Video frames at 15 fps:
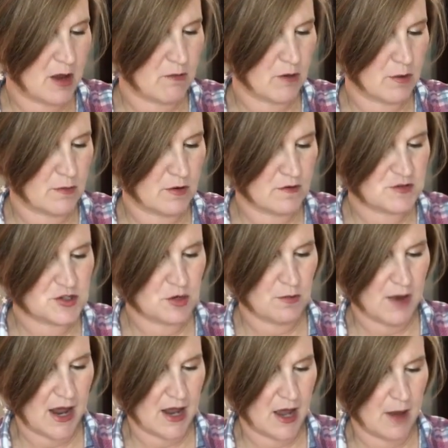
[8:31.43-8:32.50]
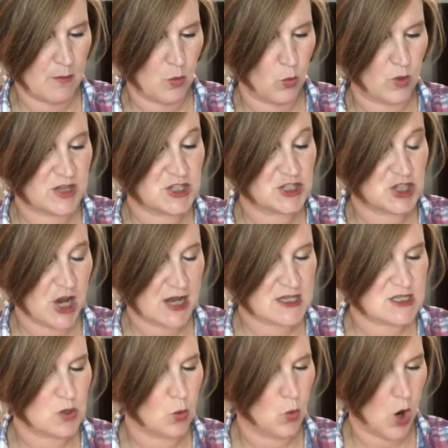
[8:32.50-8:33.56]
It removes your makeup with
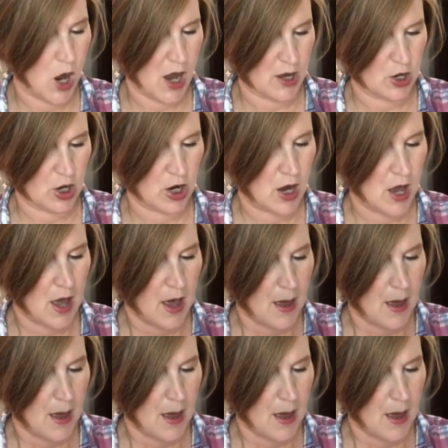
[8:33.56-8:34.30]
just water.